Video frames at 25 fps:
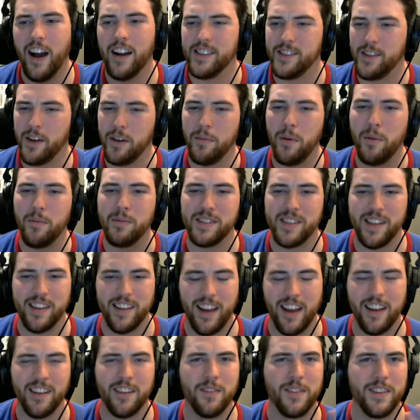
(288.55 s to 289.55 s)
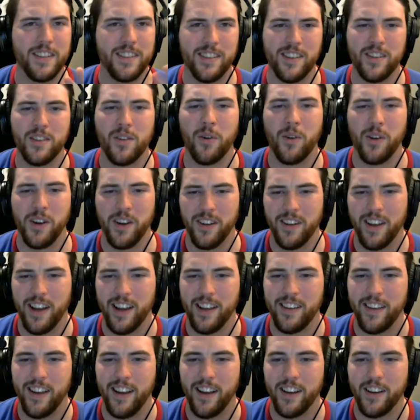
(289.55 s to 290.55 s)
So I'm almost at the end of this tutorial,
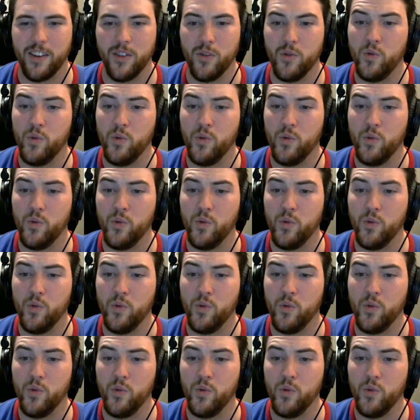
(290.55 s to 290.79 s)
I think.